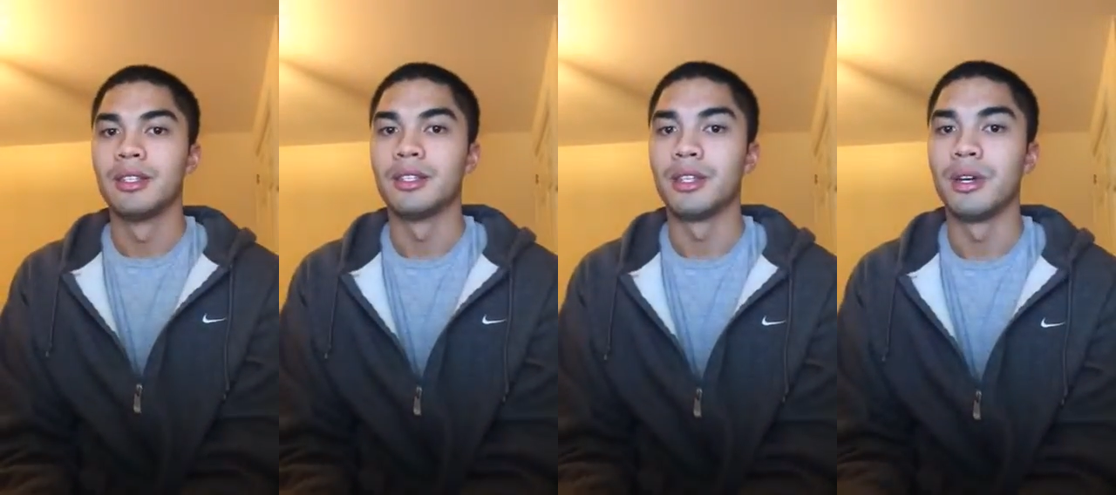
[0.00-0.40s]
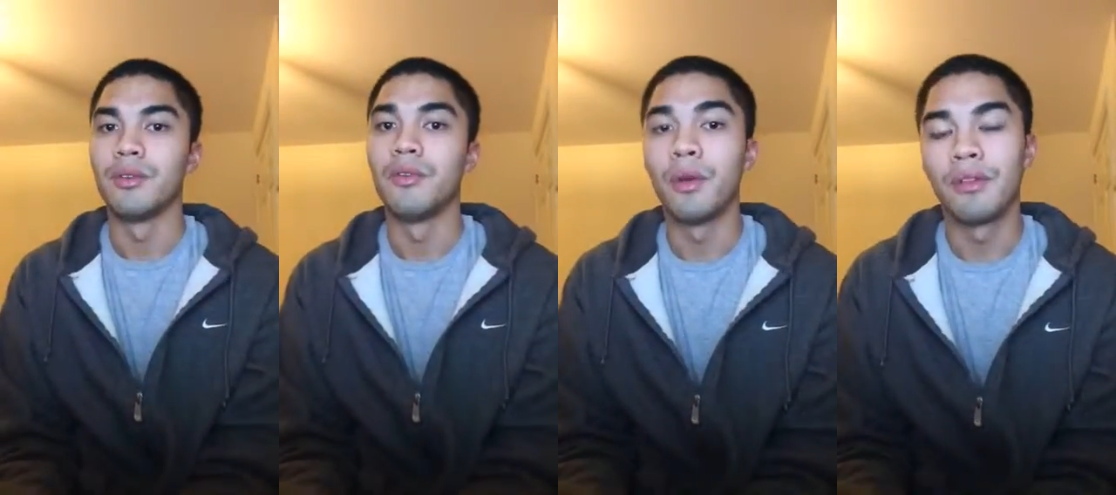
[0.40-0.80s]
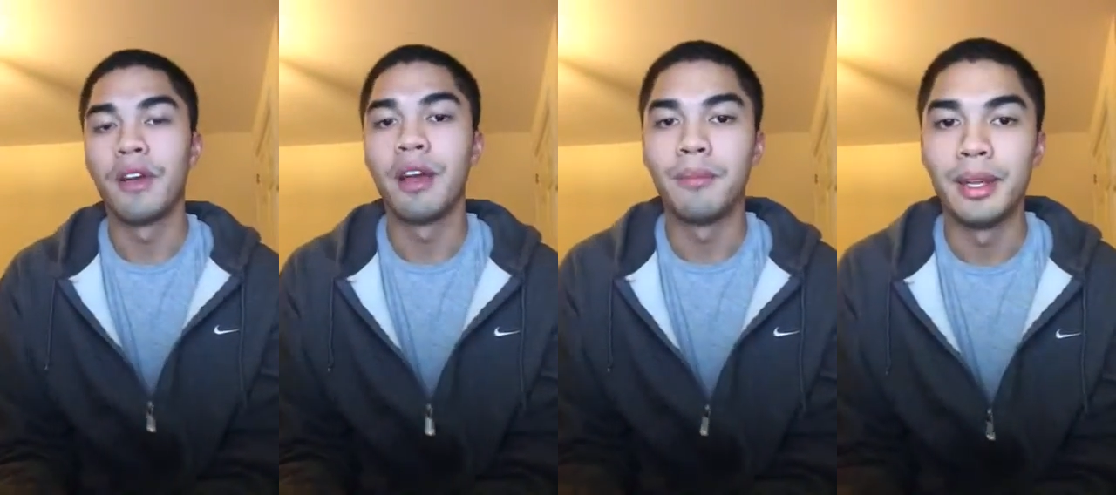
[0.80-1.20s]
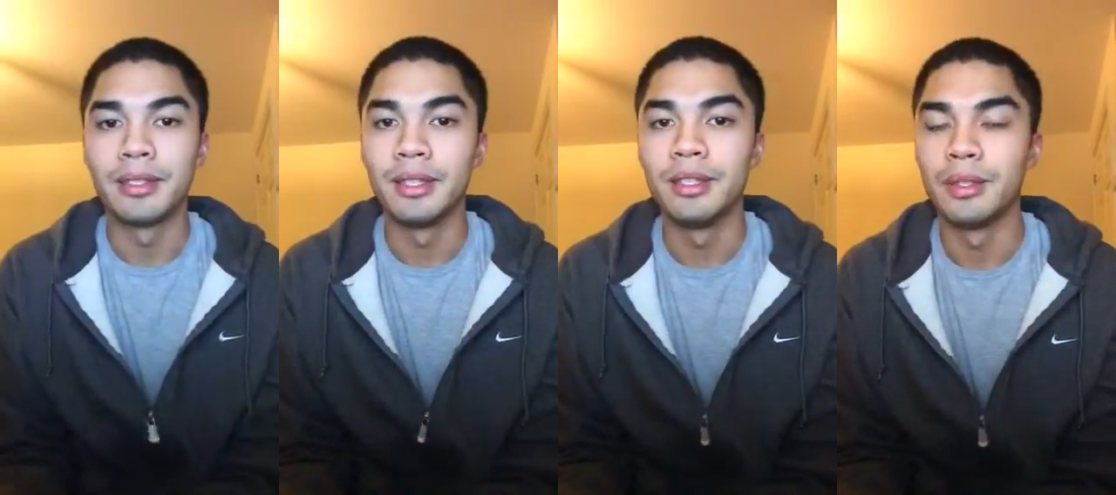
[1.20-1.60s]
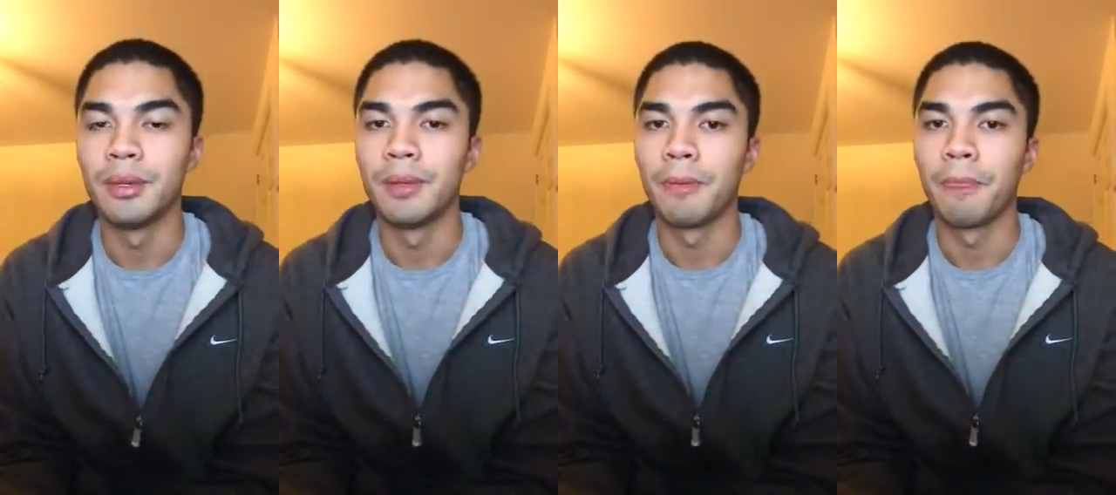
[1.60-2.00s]
So 45 minutes
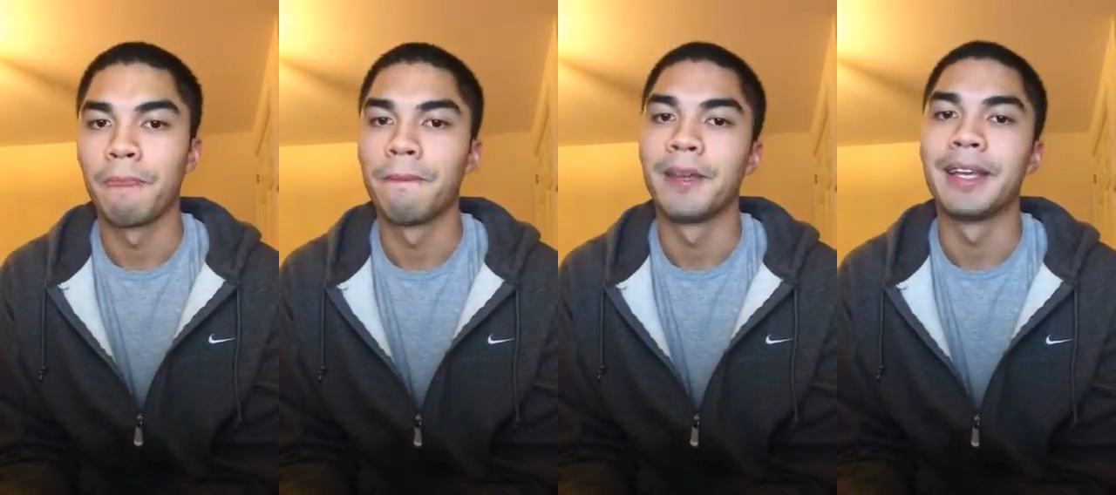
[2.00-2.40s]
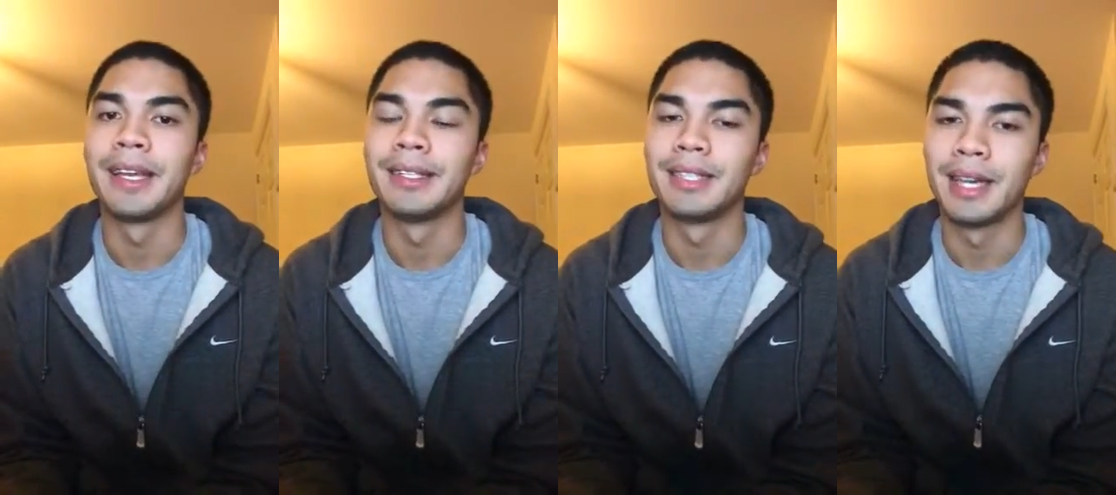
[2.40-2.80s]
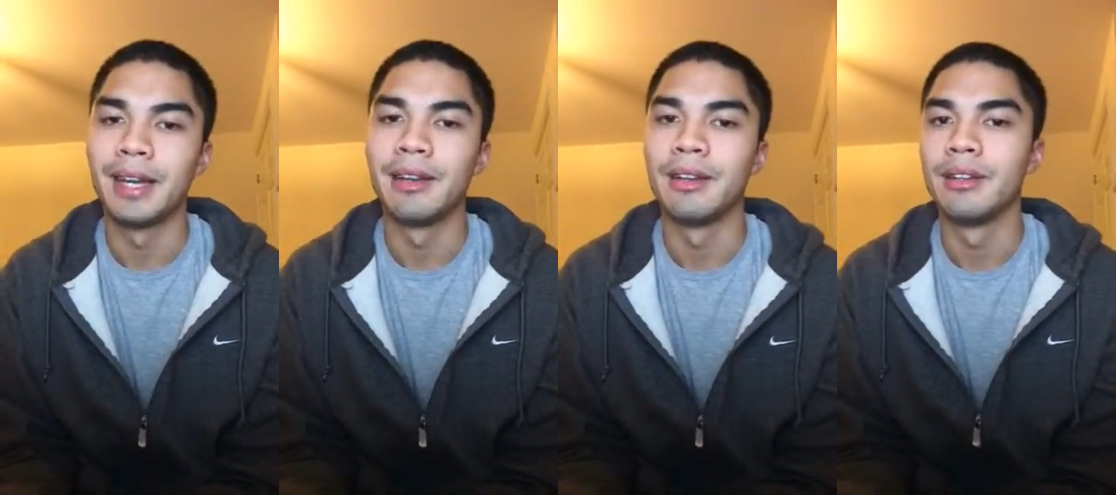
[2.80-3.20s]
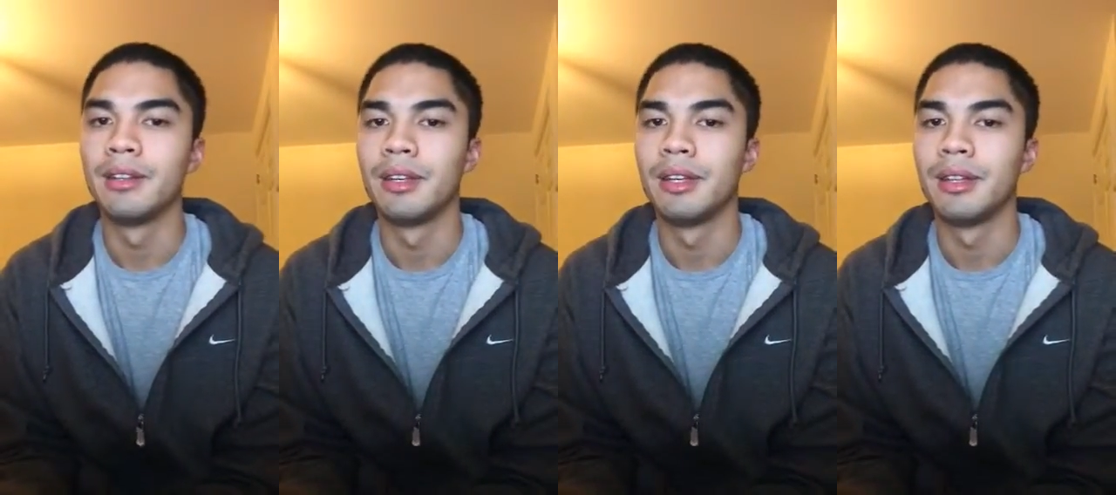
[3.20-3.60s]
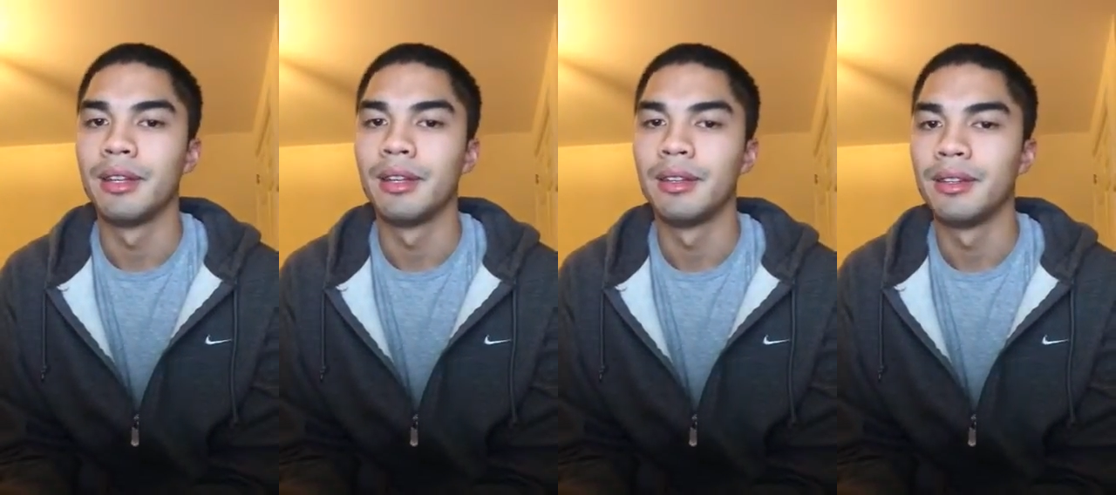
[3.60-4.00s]
into it, I get tired and
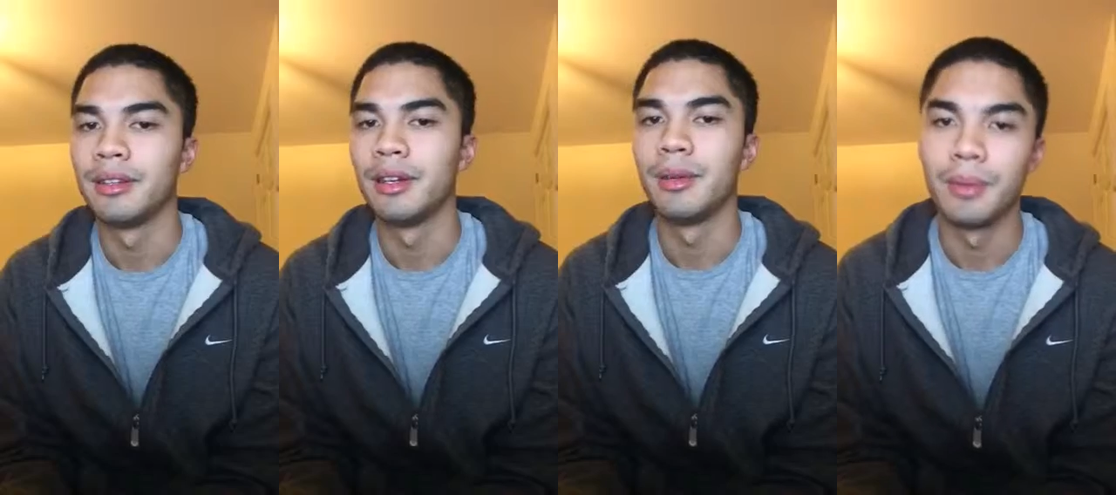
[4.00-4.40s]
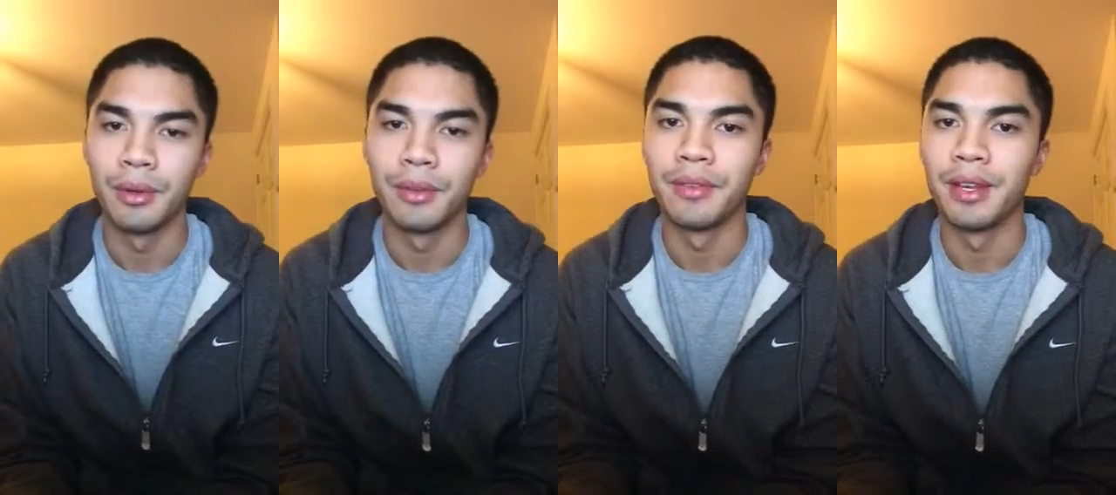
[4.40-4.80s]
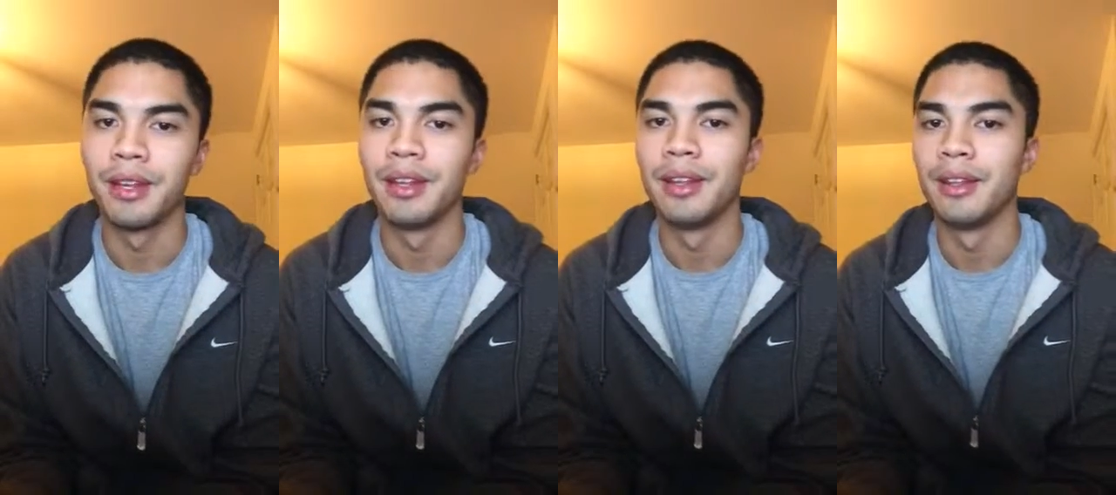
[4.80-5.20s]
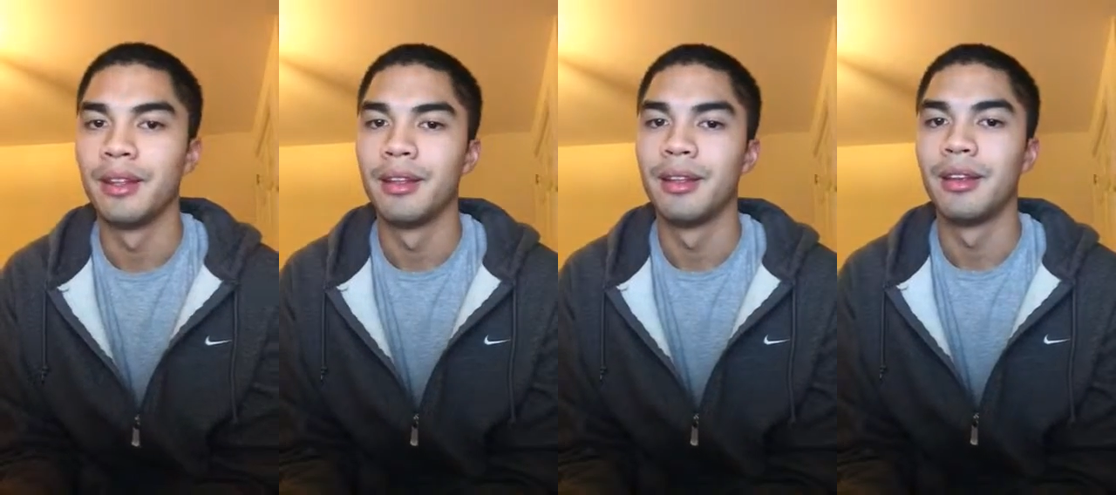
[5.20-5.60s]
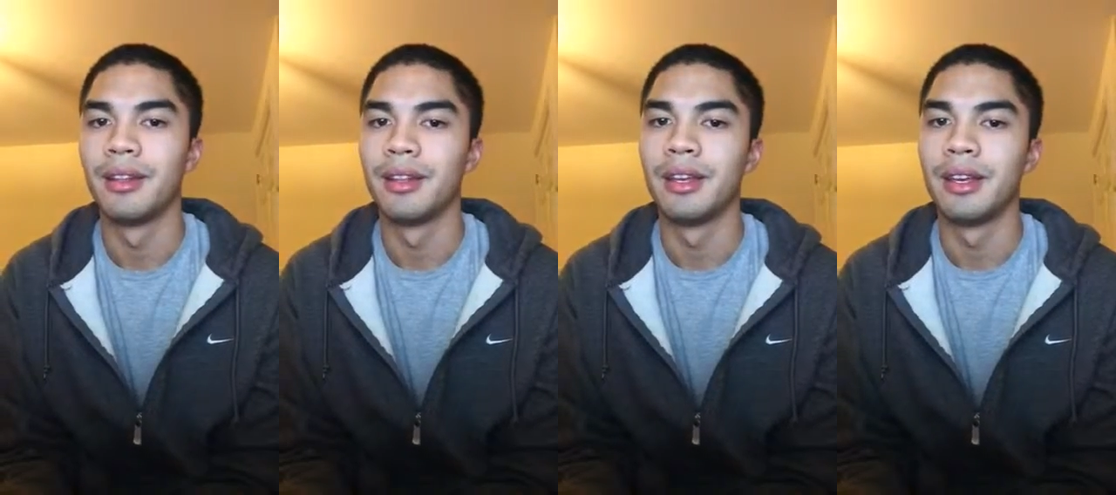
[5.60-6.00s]
then unmotivated,
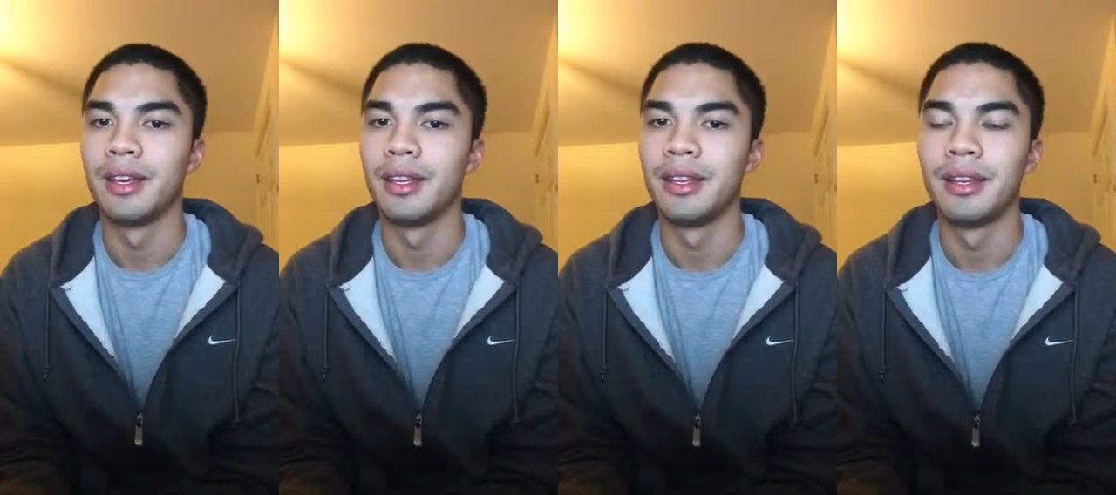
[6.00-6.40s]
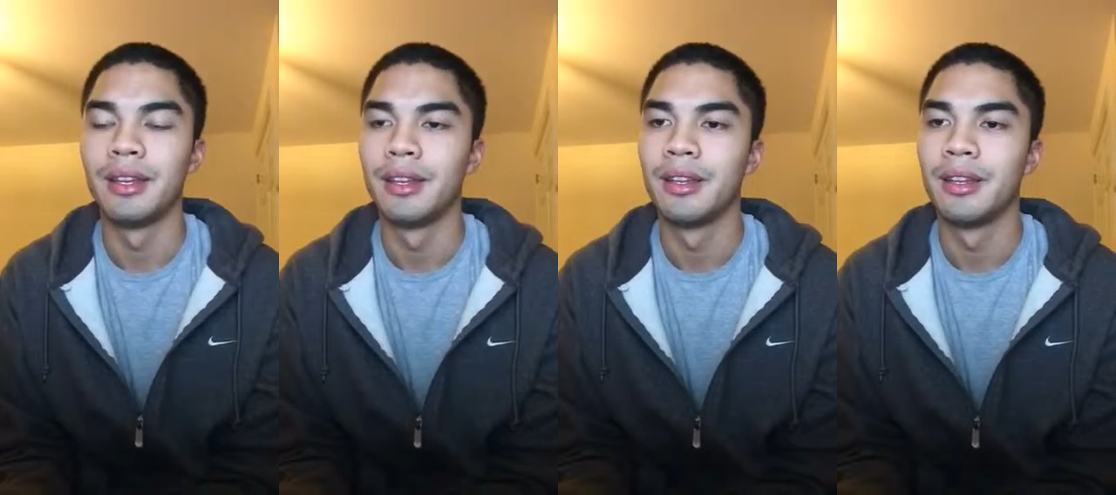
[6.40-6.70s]
and then